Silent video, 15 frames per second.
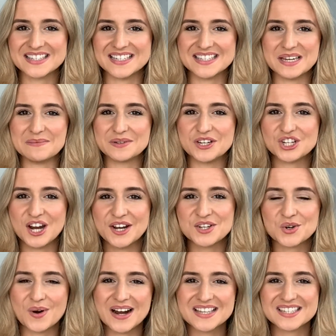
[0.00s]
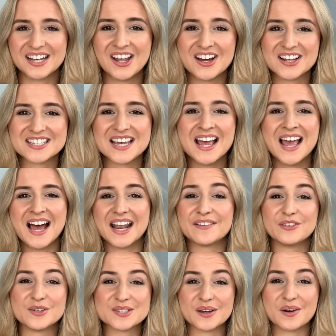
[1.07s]
It seems to change quite a lot, and I've
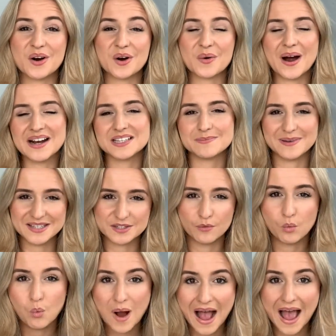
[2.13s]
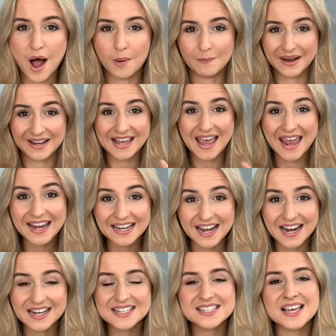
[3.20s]
also got quite a bit of wear on my
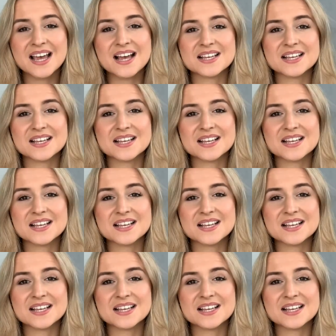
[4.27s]
canines.